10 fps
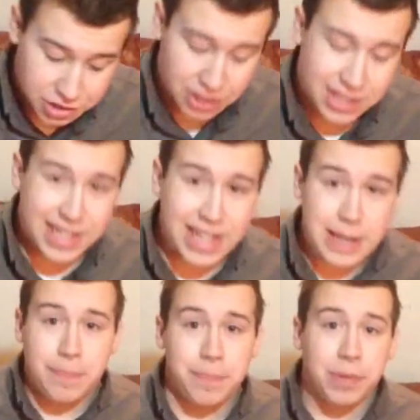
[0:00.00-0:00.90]
you can
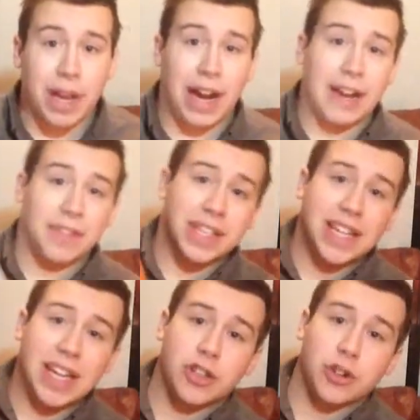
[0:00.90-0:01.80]
see, I have the
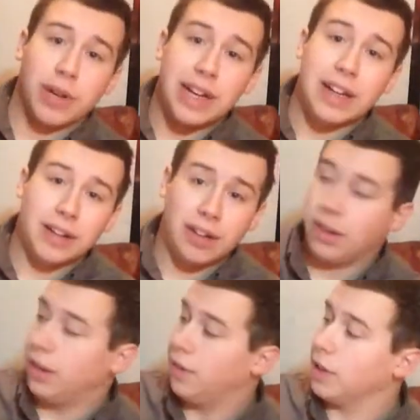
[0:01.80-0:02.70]
tangerine
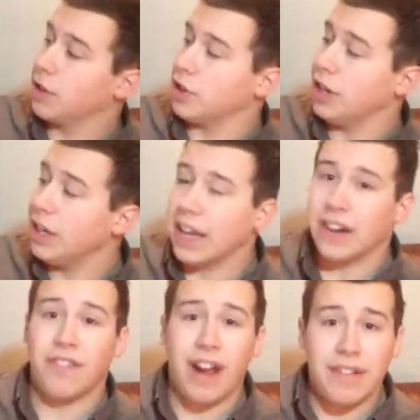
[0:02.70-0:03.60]
version. They
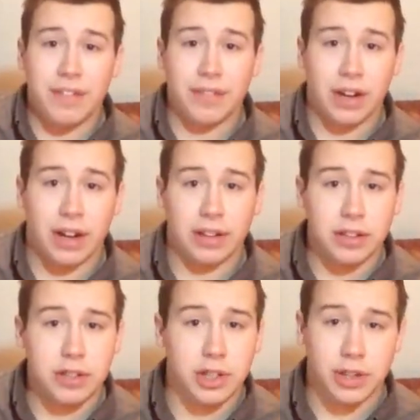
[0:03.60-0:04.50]
had 5 different
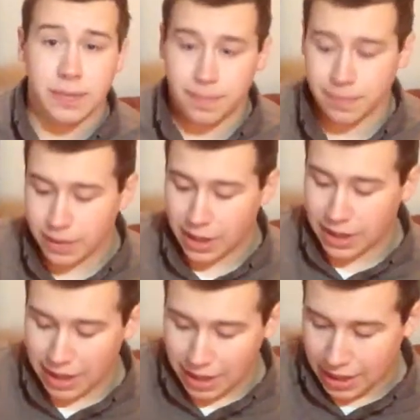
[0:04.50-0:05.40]
colors.
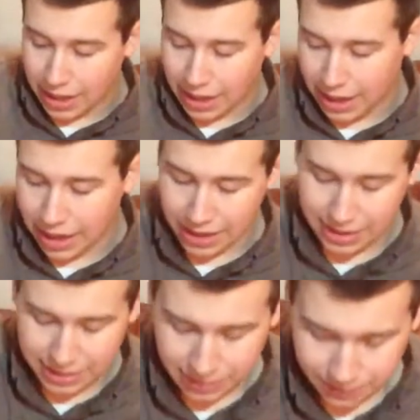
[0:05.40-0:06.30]
And